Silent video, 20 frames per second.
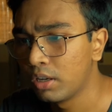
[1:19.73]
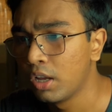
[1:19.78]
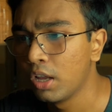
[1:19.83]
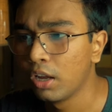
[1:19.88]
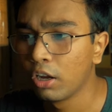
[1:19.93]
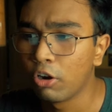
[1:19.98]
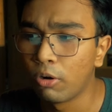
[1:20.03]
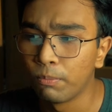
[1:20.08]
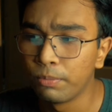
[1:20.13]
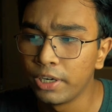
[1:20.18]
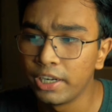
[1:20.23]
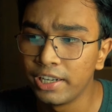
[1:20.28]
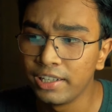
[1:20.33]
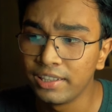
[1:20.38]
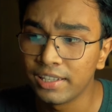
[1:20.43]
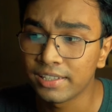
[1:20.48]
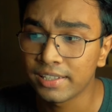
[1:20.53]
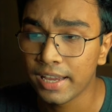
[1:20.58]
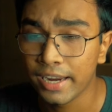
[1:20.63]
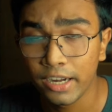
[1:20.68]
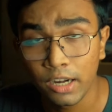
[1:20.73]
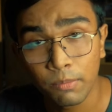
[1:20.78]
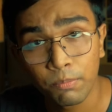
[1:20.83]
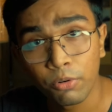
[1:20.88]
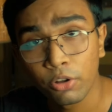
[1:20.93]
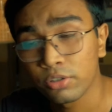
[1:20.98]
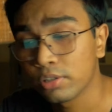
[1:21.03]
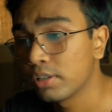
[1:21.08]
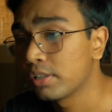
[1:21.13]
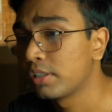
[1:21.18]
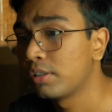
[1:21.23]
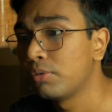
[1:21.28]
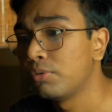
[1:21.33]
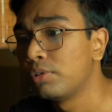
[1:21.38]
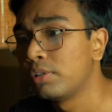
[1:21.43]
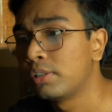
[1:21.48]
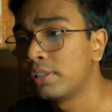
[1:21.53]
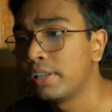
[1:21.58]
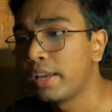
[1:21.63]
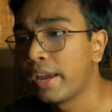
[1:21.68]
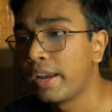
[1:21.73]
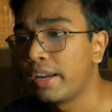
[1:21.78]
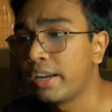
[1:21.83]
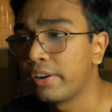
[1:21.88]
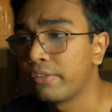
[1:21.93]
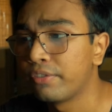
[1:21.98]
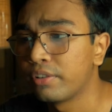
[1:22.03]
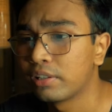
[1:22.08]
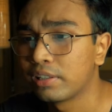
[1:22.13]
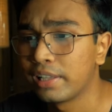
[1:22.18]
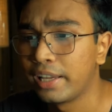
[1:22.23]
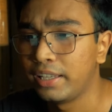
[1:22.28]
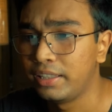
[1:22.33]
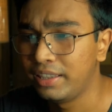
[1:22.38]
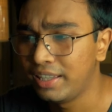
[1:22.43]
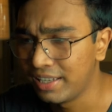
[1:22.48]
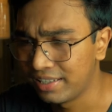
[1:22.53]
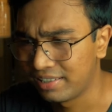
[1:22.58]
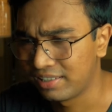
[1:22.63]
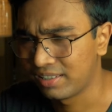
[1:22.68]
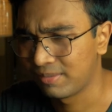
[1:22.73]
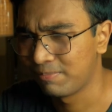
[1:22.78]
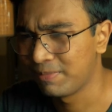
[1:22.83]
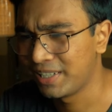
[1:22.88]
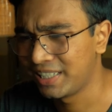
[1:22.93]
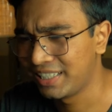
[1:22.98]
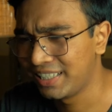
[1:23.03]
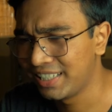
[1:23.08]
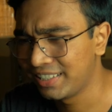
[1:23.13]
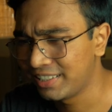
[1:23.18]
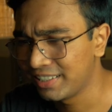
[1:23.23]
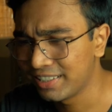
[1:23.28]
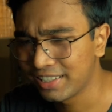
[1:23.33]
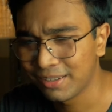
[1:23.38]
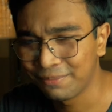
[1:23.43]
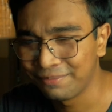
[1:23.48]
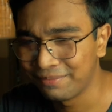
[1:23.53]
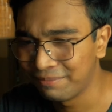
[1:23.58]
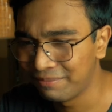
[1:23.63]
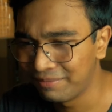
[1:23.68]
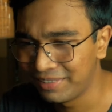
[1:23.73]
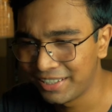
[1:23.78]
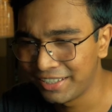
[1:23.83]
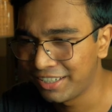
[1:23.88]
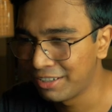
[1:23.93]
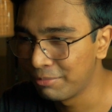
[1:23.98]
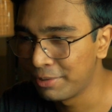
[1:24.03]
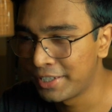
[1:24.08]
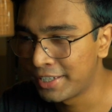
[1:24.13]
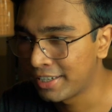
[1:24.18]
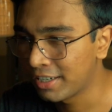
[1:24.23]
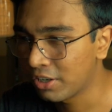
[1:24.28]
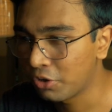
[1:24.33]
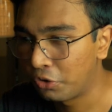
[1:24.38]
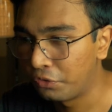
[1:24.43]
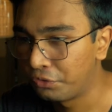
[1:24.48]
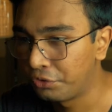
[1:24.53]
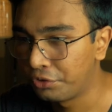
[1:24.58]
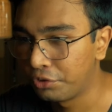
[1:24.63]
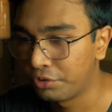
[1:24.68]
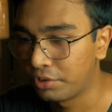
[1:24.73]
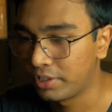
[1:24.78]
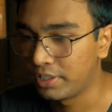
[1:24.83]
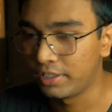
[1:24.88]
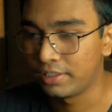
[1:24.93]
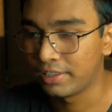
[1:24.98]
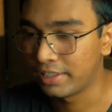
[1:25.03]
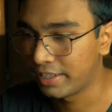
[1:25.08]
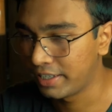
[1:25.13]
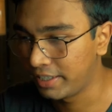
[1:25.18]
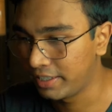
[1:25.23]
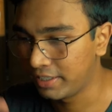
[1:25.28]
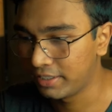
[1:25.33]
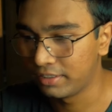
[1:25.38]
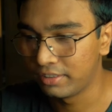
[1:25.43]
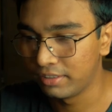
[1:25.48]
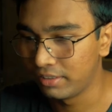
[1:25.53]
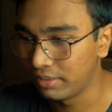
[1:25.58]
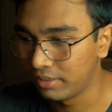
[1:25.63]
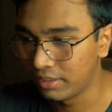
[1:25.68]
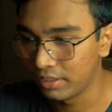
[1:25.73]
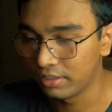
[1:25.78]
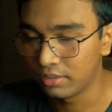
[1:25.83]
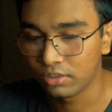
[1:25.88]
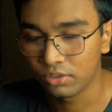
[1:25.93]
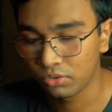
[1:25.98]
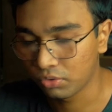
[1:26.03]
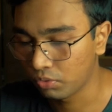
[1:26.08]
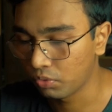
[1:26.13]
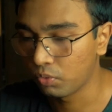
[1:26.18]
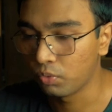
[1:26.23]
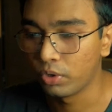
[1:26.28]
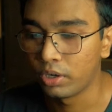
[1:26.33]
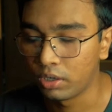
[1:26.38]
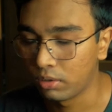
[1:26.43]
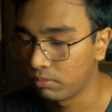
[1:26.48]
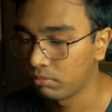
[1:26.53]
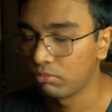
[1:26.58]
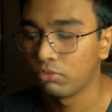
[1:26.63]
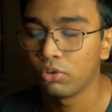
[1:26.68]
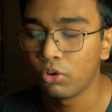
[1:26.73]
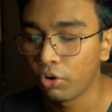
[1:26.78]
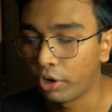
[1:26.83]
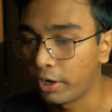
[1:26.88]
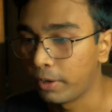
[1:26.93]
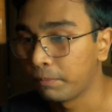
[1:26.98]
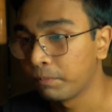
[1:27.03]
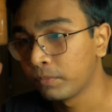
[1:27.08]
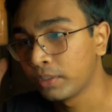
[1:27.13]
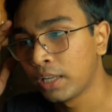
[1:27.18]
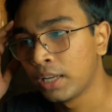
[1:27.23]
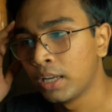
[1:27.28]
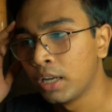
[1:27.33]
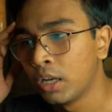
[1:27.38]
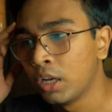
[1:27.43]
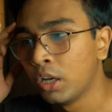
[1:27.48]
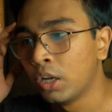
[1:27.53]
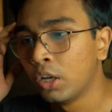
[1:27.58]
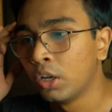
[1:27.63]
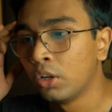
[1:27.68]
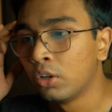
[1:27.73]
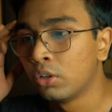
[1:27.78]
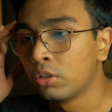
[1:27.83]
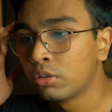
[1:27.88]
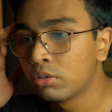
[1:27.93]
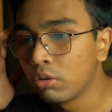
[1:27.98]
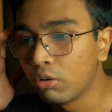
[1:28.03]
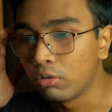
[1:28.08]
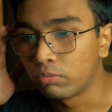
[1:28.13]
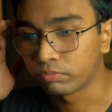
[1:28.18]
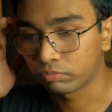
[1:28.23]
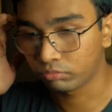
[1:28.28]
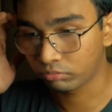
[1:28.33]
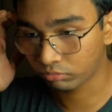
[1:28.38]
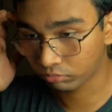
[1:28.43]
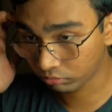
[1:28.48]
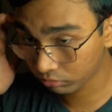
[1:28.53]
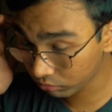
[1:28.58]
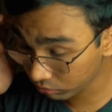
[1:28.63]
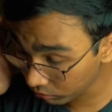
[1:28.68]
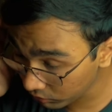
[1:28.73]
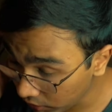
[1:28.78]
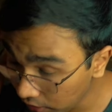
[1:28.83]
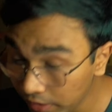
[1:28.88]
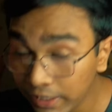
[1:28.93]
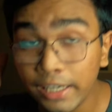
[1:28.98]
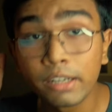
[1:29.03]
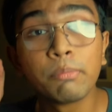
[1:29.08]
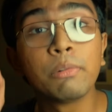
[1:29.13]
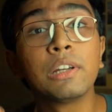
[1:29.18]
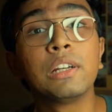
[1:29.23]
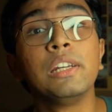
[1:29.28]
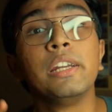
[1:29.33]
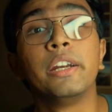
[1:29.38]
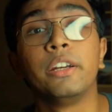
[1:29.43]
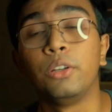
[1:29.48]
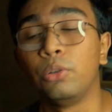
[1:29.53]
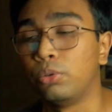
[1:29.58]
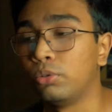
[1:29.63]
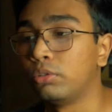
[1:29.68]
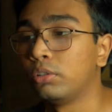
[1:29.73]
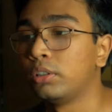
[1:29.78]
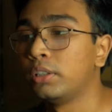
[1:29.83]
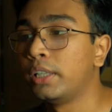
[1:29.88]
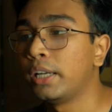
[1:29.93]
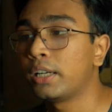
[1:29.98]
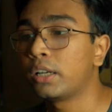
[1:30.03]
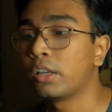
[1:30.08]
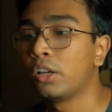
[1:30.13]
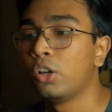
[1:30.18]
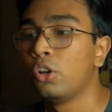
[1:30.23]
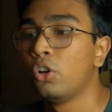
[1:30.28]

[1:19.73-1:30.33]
completing the sign up process, you will see an interface like this, but this is a little bit confusing like this one. Okay, so let me clear you that